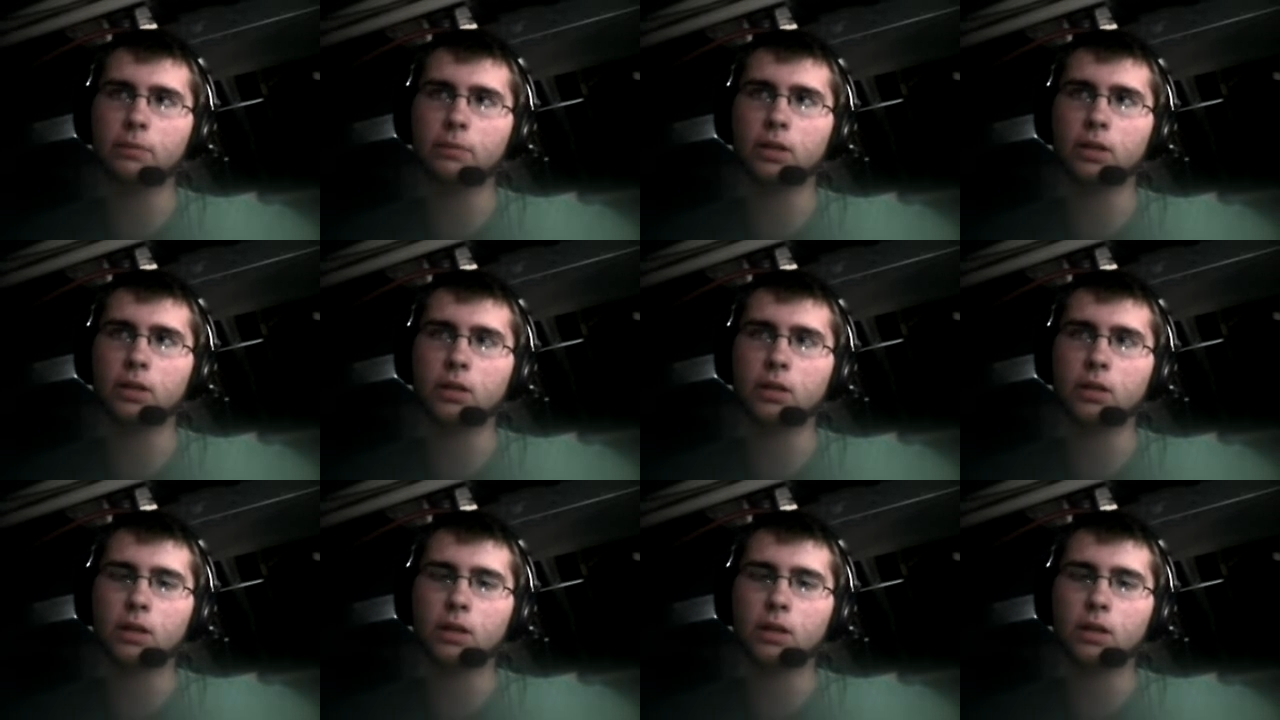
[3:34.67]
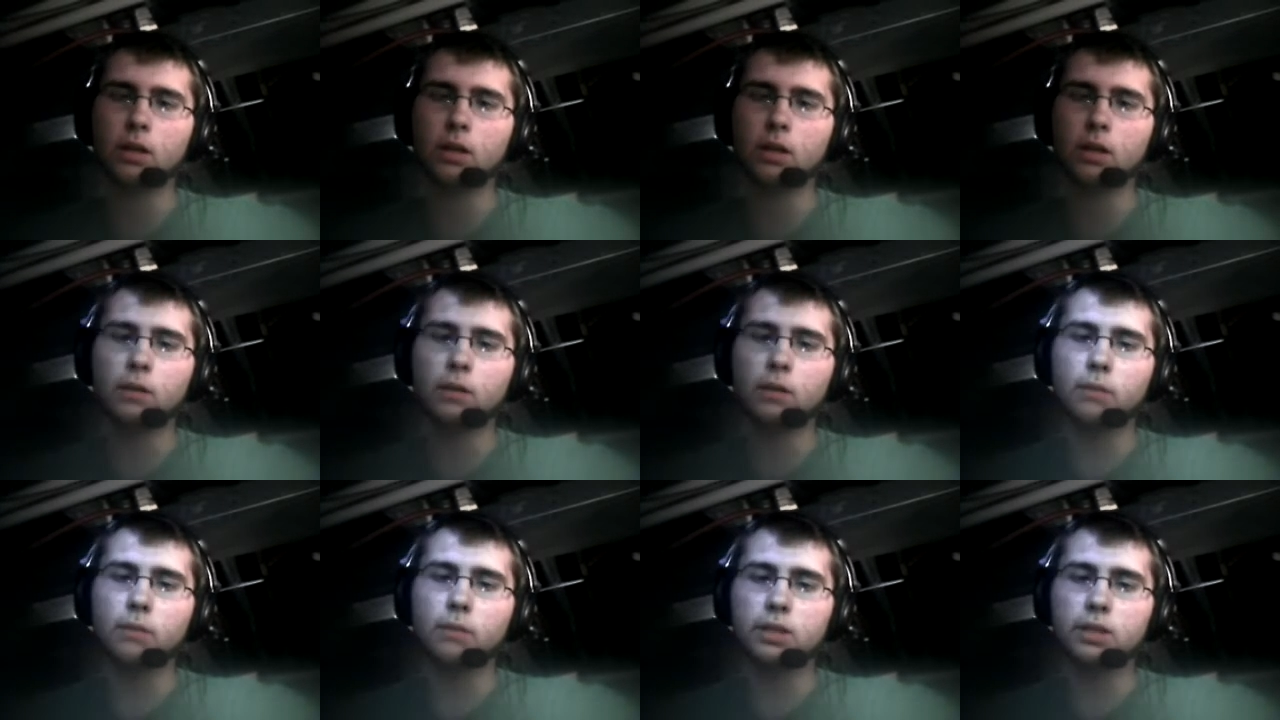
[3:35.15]
But
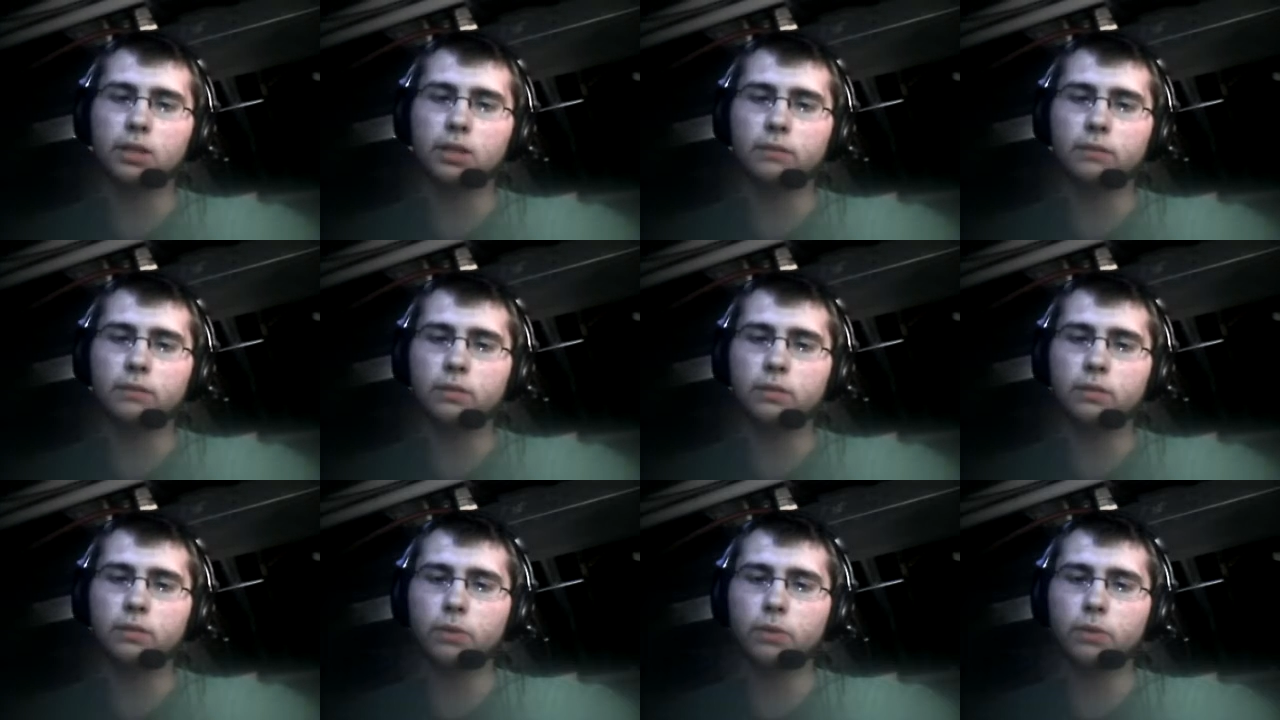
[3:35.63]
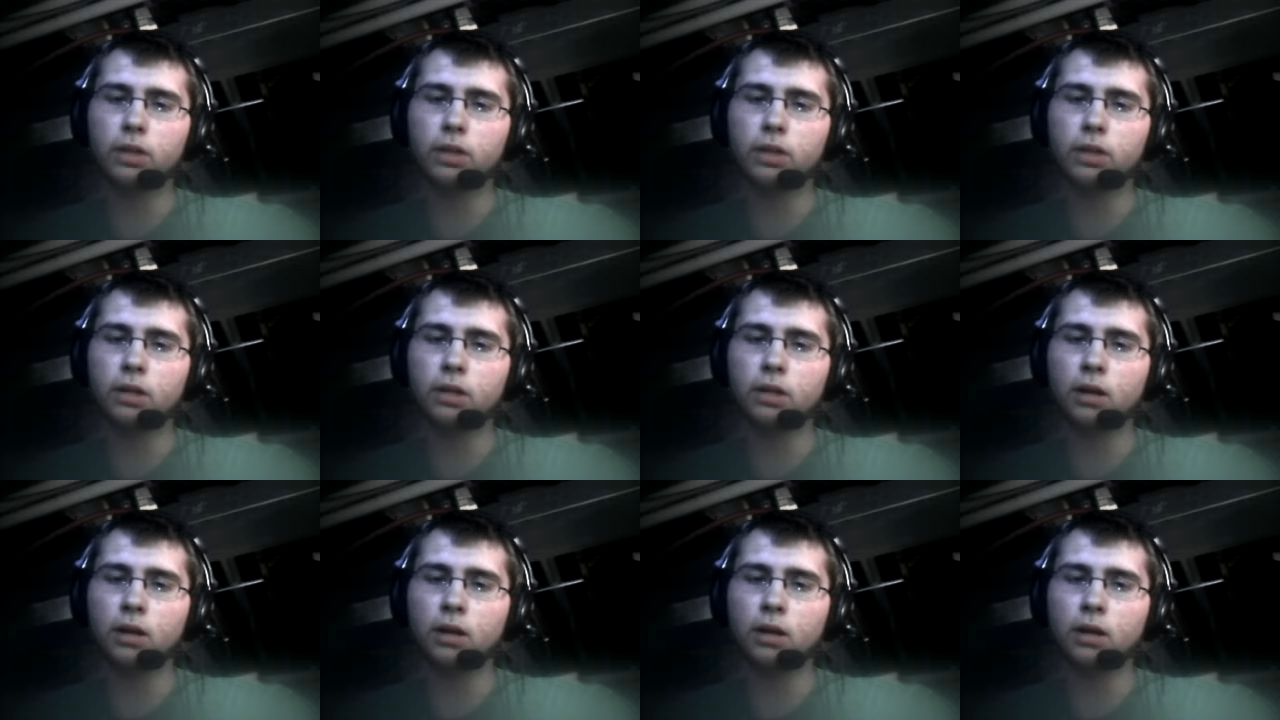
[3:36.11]
my team's
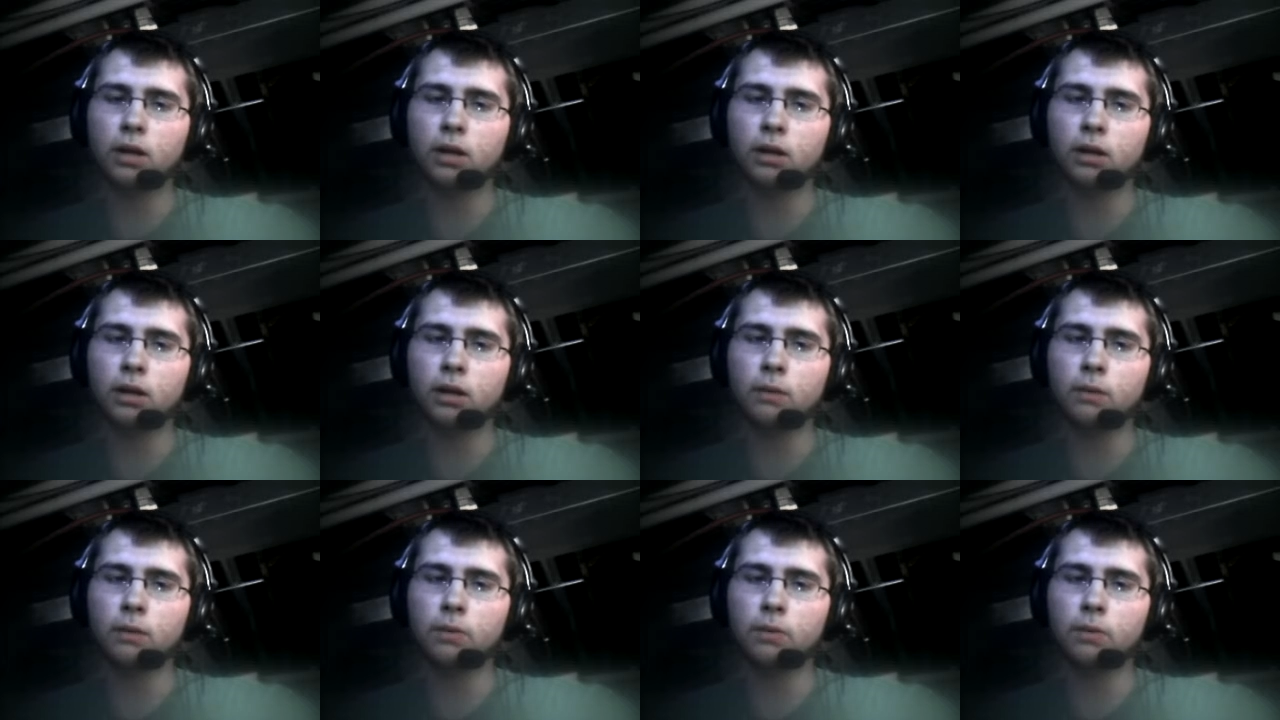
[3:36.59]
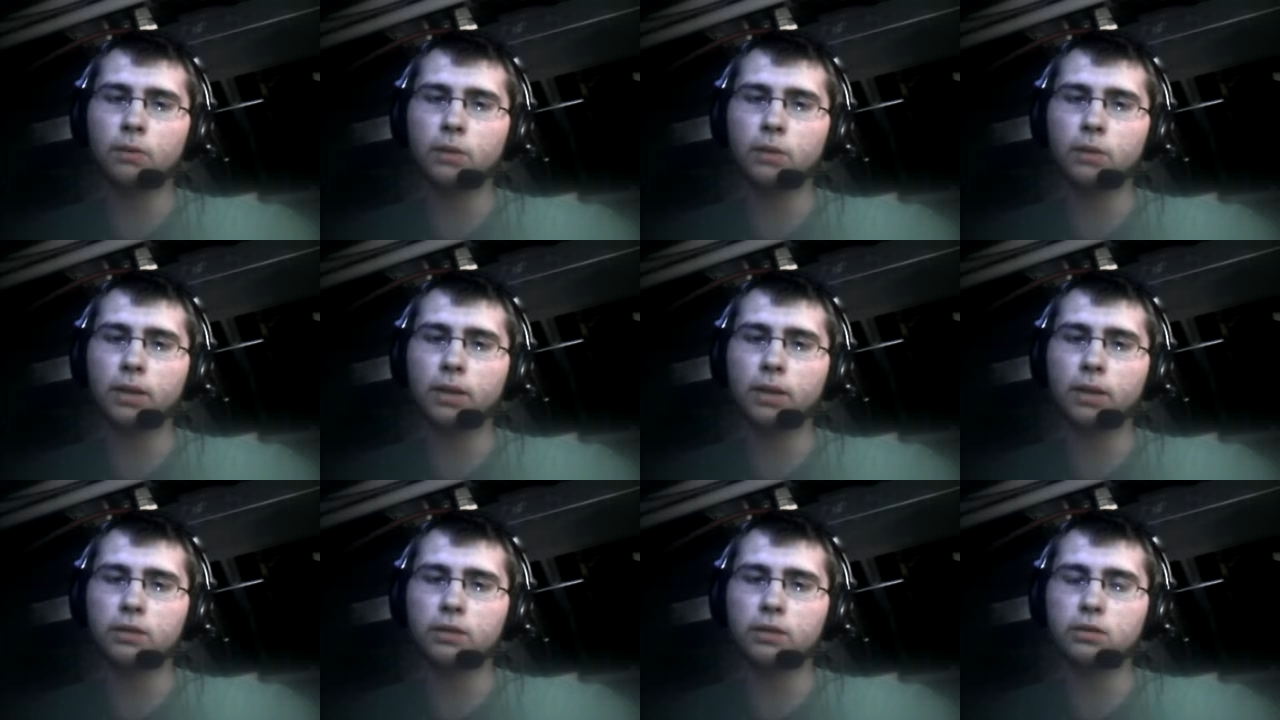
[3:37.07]
pretty
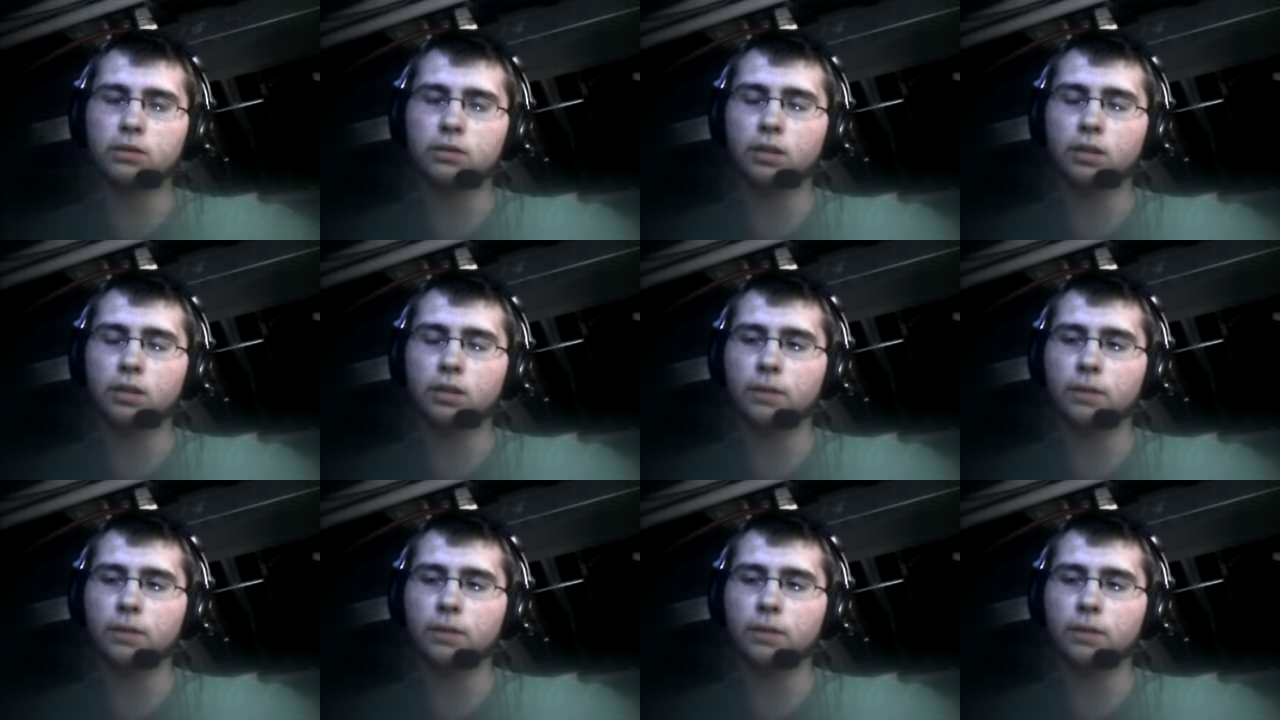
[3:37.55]
balanced.